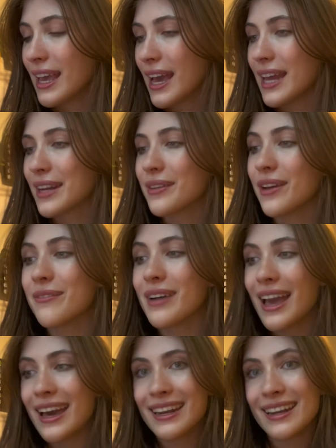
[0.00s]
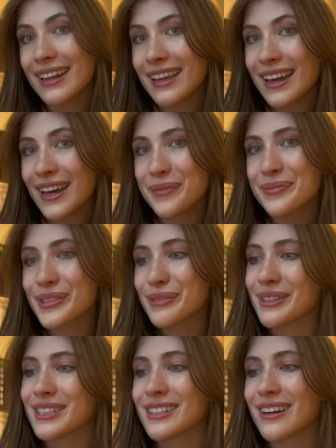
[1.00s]
Anyway, we have my editing apps,
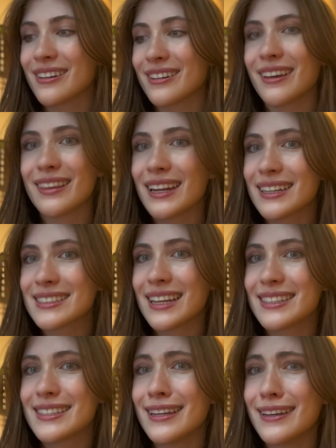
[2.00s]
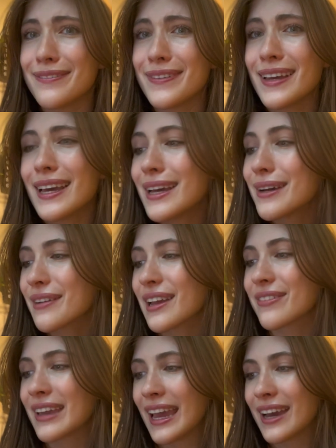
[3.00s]
which are not that extensive. We
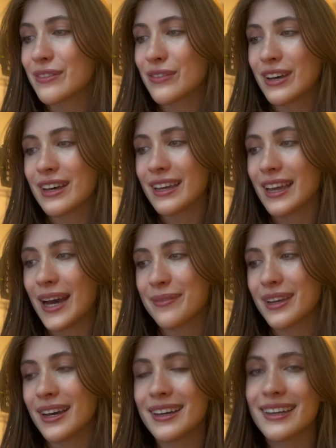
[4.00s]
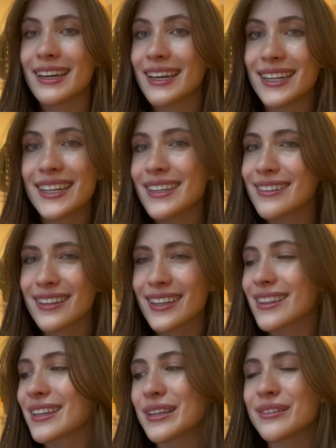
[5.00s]
have Canva, CapCut, and,
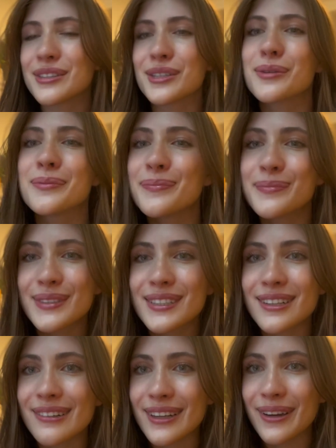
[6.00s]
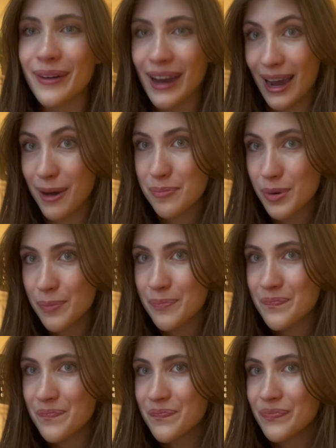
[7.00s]
like, the YouTube Studio app.
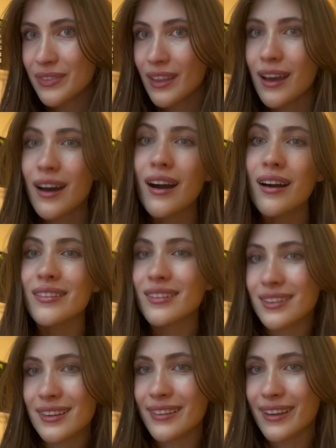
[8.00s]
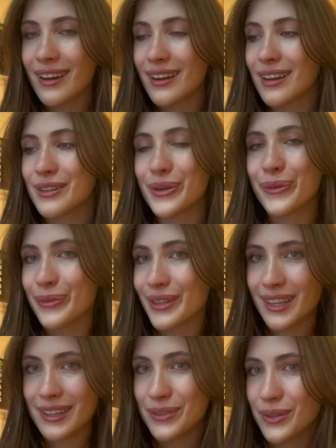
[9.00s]
Other than that, I don't
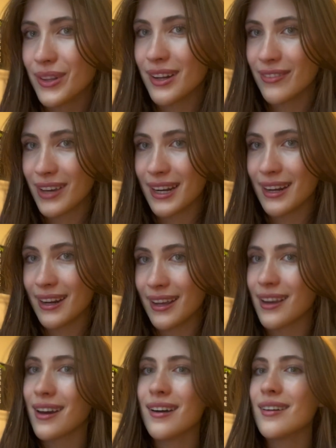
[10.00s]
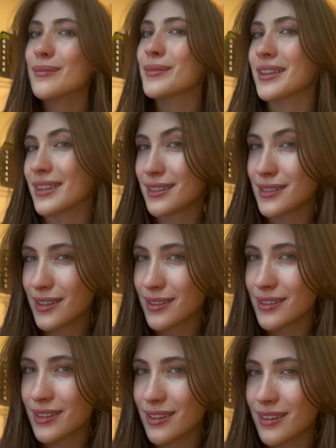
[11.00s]
really do a lot of editing. I'm not that
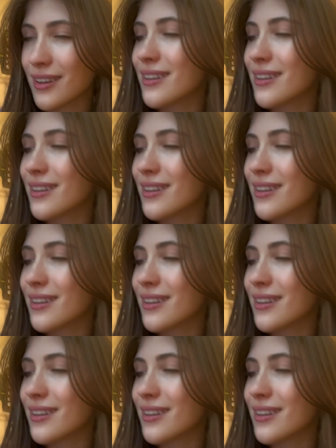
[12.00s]
talented.